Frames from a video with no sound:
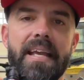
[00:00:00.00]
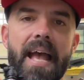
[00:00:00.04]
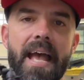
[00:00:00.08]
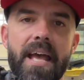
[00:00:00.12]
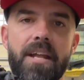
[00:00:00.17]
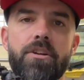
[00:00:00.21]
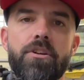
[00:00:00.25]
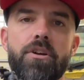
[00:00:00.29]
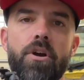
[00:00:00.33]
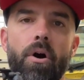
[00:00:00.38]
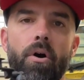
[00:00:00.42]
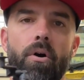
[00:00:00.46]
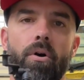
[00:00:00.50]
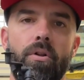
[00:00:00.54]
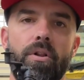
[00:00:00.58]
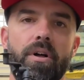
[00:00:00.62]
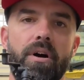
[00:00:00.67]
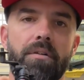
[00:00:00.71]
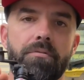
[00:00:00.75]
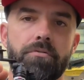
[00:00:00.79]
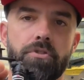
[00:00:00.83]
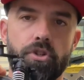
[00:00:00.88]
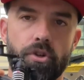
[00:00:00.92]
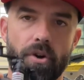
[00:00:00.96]
end goal
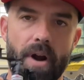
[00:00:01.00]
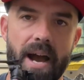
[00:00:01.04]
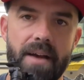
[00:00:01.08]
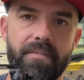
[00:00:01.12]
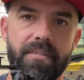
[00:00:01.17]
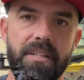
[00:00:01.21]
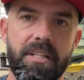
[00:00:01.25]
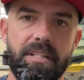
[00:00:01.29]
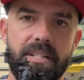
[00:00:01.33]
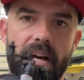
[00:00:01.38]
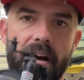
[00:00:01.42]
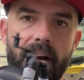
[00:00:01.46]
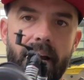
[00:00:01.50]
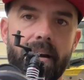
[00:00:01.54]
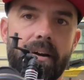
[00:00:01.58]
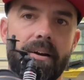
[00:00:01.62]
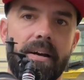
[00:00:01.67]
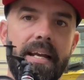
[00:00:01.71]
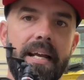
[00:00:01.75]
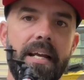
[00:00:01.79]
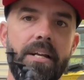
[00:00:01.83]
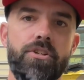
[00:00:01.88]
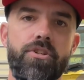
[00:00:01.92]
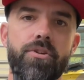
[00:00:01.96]
of driving the tire
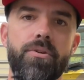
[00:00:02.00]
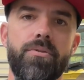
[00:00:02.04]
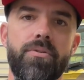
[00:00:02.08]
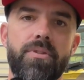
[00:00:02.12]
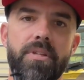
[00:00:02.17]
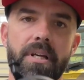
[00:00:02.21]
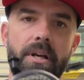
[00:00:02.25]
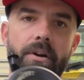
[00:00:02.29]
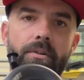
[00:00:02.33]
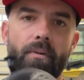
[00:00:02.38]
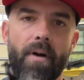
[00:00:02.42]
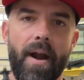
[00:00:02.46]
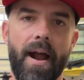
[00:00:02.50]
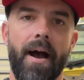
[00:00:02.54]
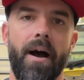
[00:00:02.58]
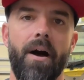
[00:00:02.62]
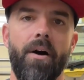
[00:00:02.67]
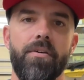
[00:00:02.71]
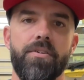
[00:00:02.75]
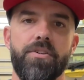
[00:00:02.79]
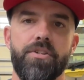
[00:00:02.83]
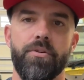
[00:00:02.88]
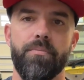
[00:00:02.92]
into the ground